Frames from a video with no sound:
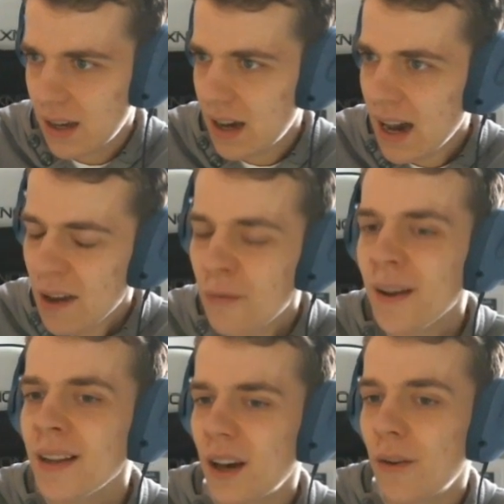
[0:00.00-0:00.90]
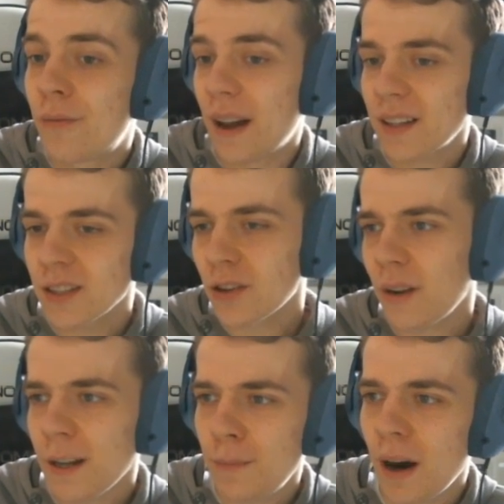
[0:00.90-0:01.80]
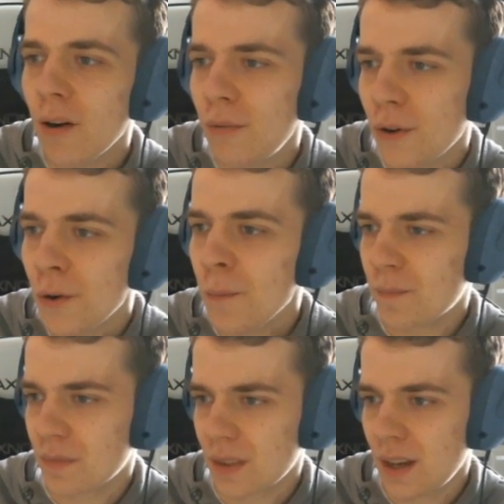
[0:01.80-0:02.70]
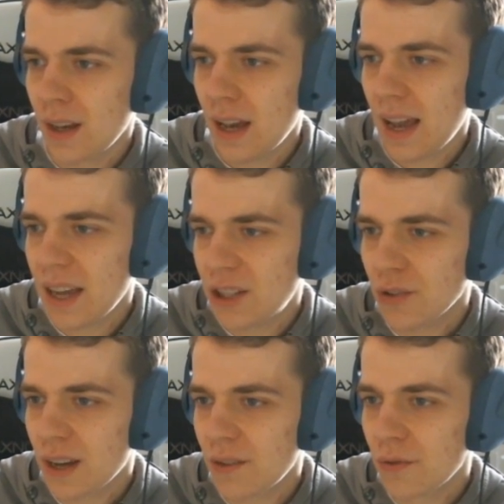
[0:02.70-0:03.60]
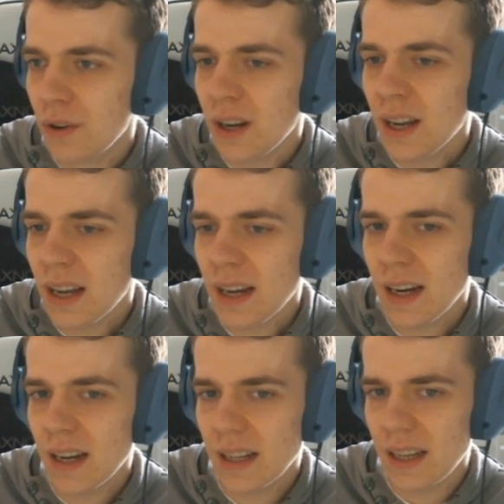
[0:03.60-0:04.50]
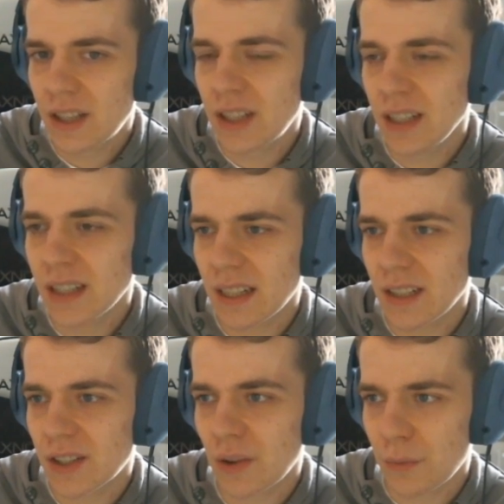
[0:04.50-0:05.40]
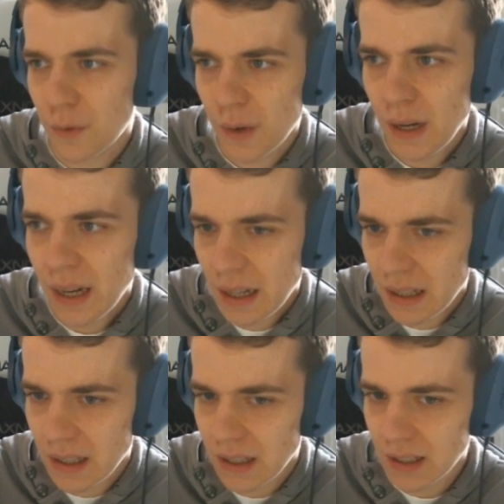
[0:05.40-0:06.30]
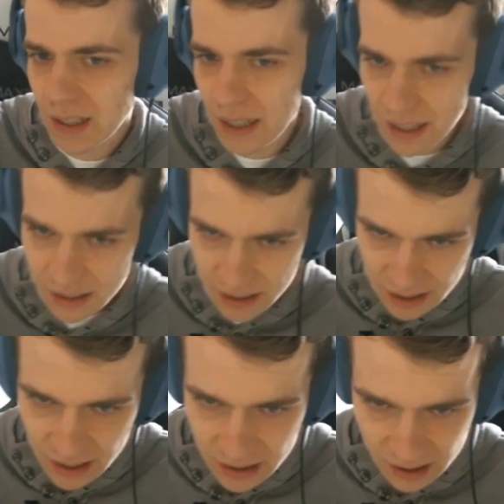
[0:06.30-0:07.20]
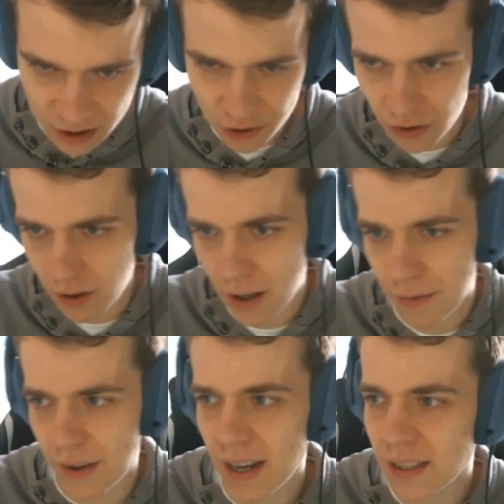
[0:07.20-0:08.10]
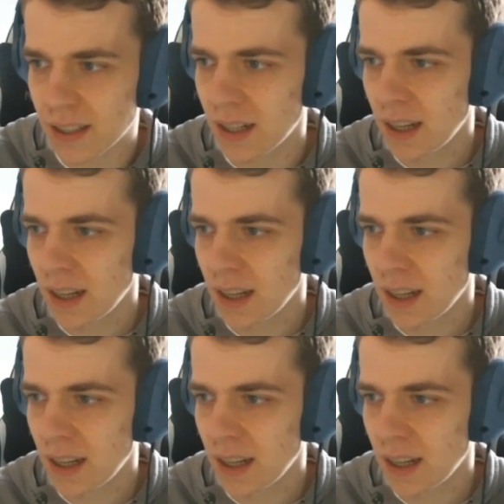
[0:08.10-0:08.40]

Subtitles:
I think the effect is already powerful, as you can really cheese in some really insanely strong effects.